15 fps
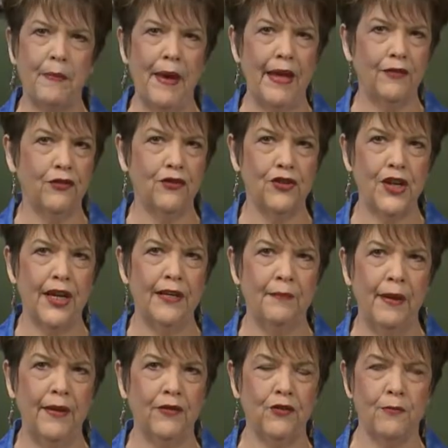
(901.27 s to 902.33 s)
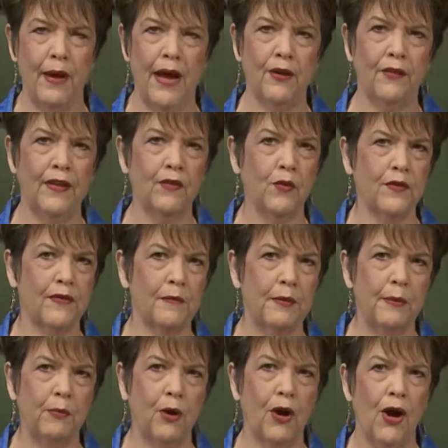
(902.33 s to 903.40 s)
Pastor Jane and Pastor Michael. That's what some
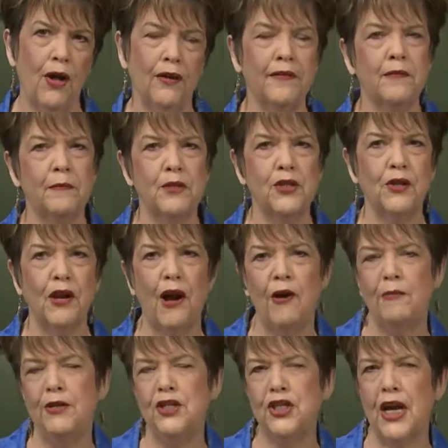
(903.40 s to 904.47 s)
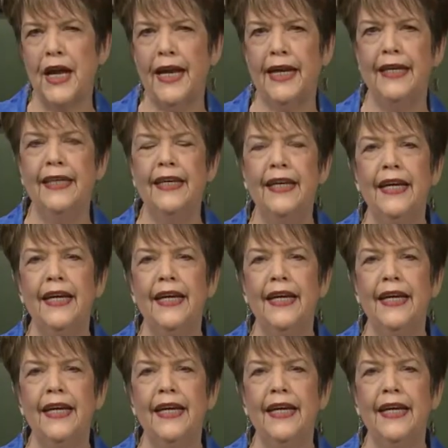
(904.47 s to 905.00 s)
people call us, but you can call me Jane.